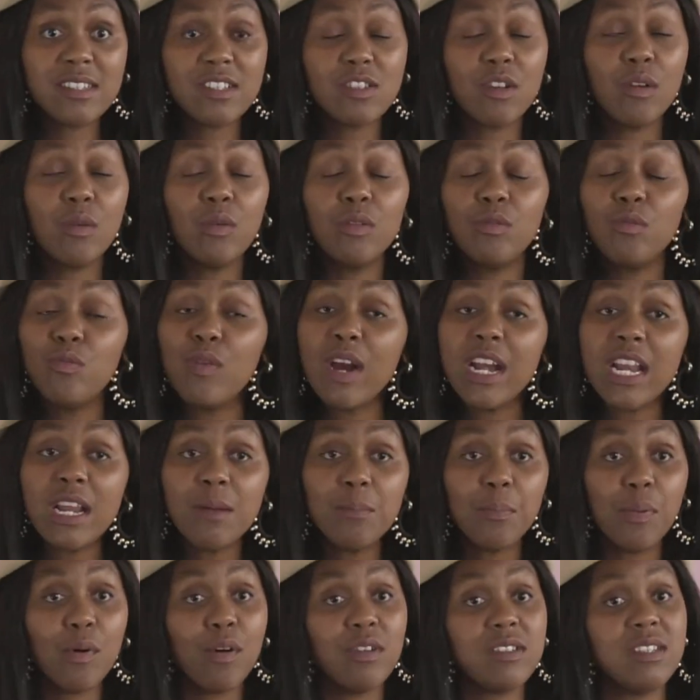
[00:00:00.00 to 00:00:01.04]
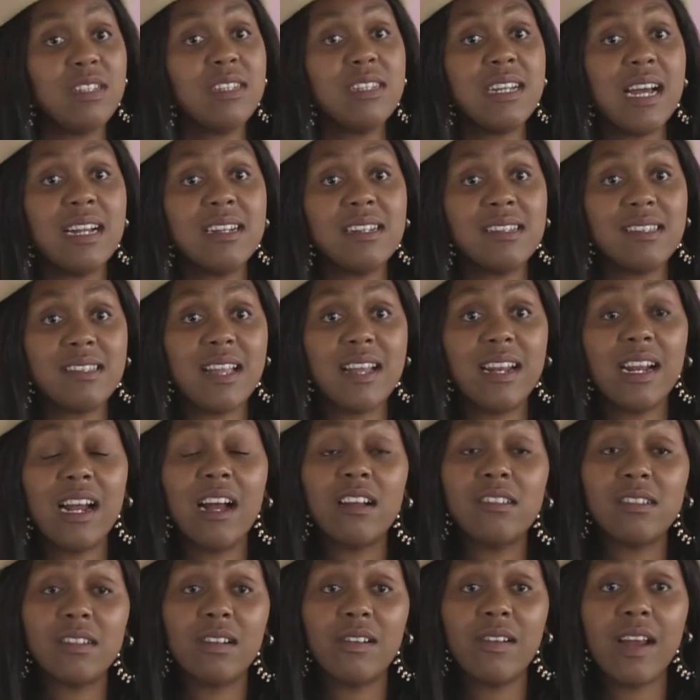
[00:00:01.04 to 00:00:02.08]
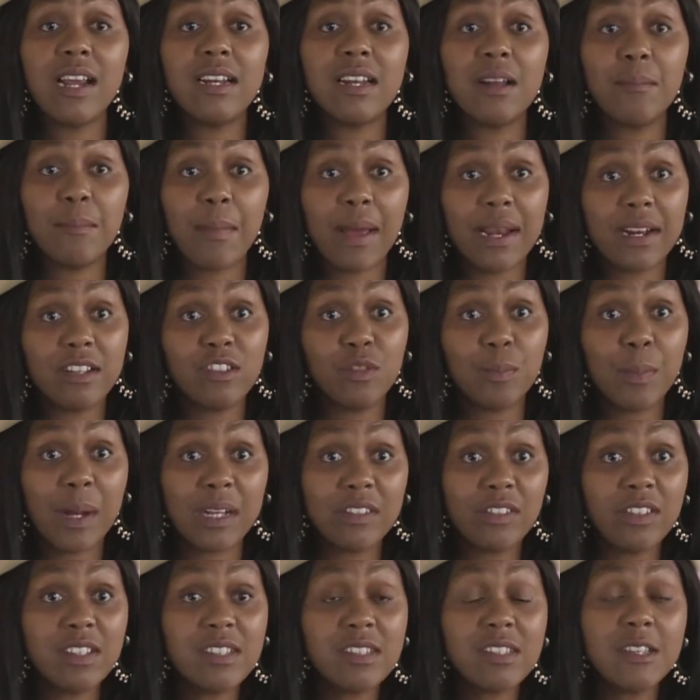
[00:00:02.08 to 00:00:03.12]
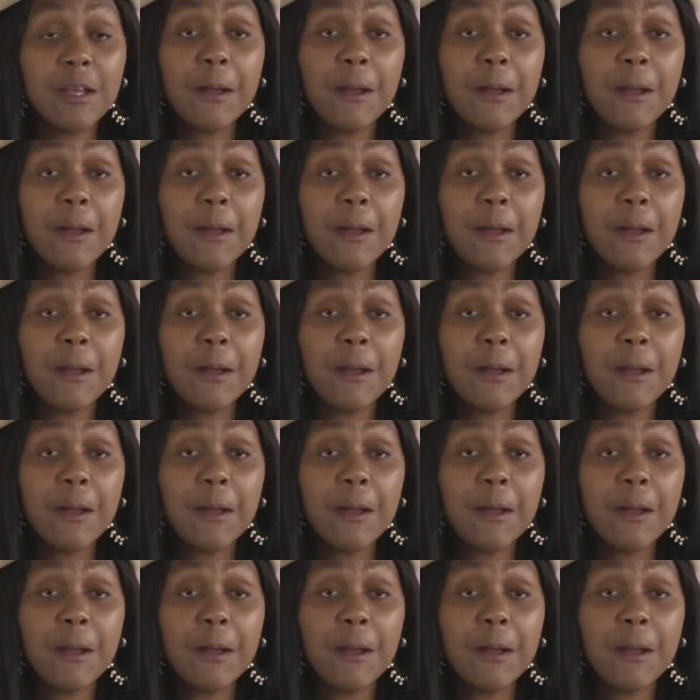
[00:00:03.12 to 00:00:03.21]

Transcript: So really important understanding how to create and manage budgets.